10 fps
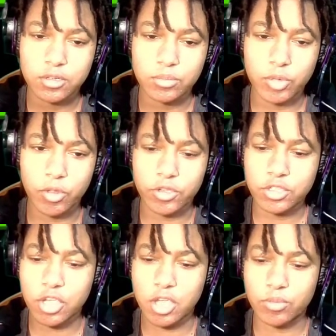Bro, this
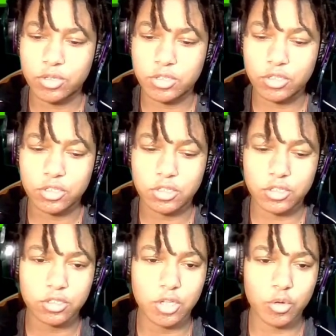game is...
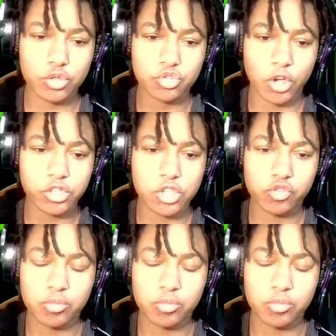No instructions